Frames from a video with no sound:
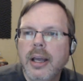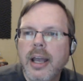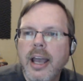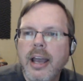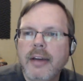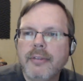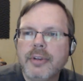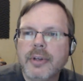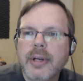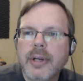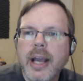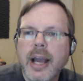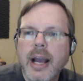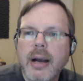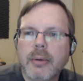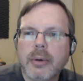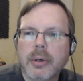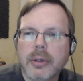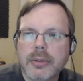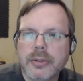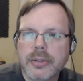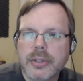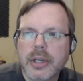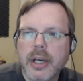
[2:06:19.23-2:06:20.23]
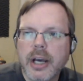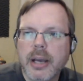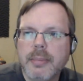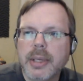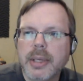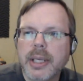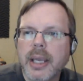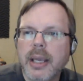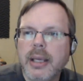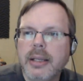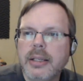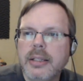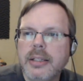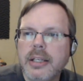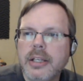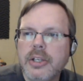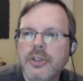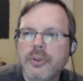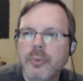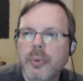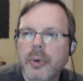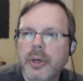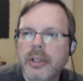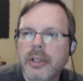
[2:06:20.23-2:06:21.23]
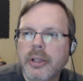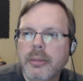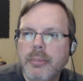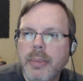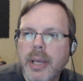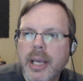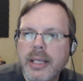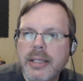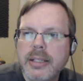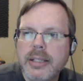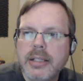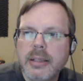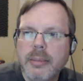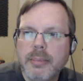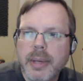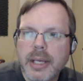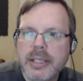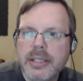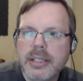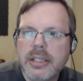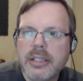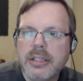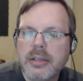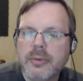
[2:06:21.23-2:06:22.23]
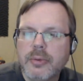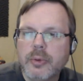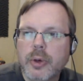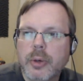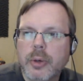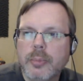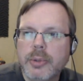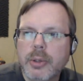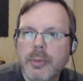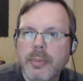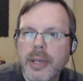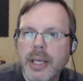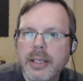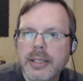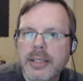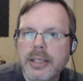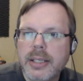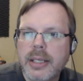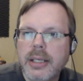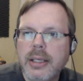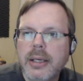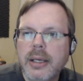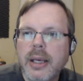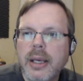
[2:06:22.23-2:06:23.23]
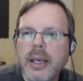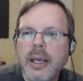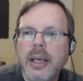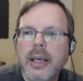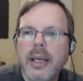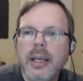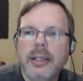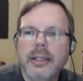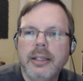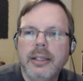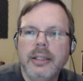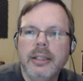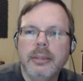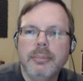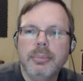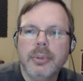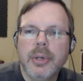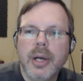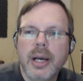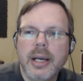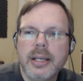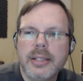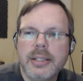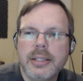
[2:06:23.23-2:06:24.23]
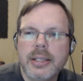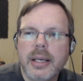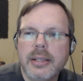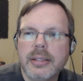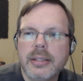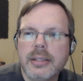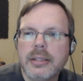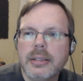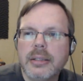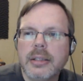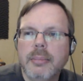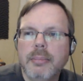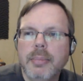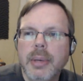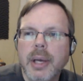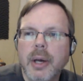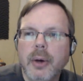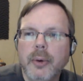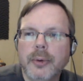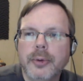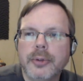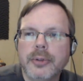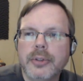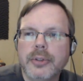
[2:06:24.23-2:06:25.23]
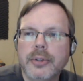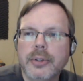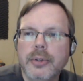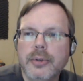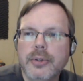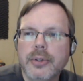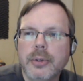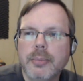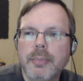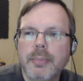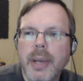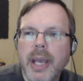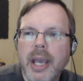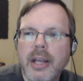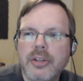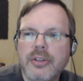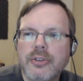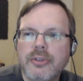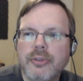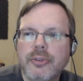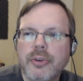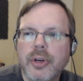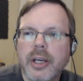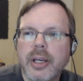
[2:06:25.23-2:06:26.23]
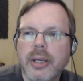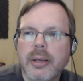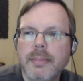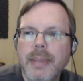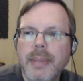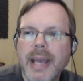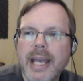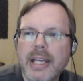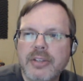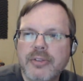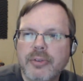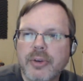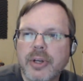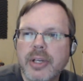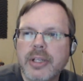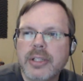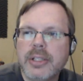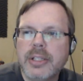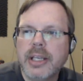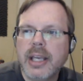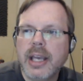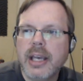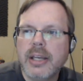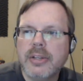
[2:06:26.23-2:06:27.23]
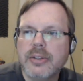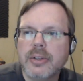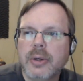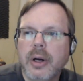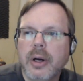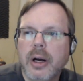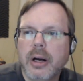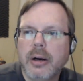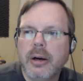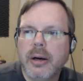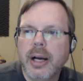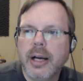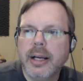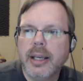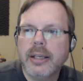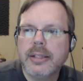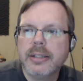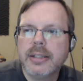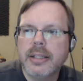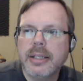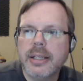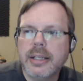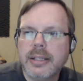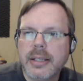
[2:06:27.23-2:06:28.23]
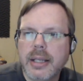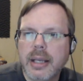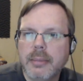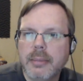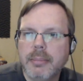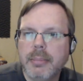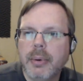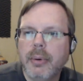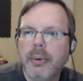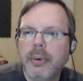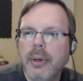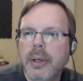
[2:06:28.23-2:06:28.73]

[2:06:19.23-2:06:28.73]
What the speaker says: After hours, I began to teach one of the maids the basics of cryptomancy, and in the process, compelled her to use her passphrase to Castle Auroch as an example.